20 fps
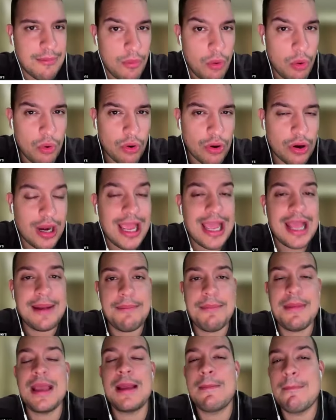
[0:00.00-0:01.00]
more
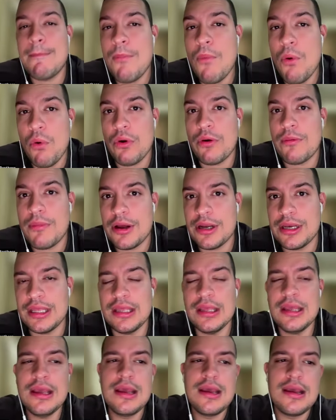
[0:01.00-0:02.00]
and make more
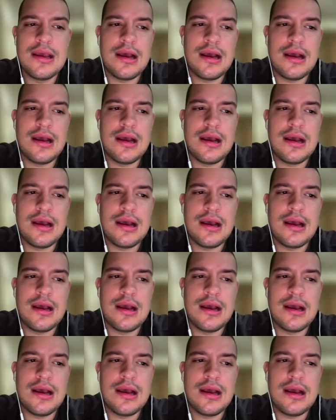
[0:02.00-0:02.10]
money